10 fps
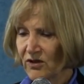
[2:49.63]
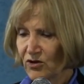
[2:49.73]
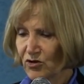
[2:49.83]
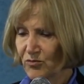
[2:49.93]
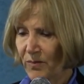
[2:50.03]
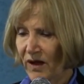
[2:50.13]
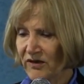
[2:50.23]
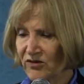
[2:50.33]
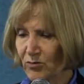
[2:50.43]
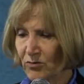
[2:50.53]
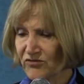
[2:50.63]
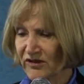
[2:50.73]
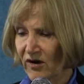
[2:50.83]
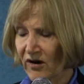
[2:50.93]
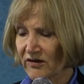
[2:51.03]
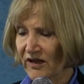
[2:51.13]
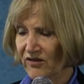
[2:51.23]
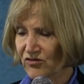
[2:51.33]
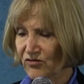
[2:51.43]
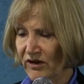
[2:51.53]
whose bond you will regard
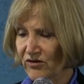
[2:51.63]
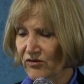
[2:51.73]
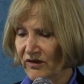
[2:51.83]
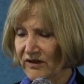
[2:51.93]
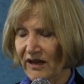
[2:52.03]
as greater than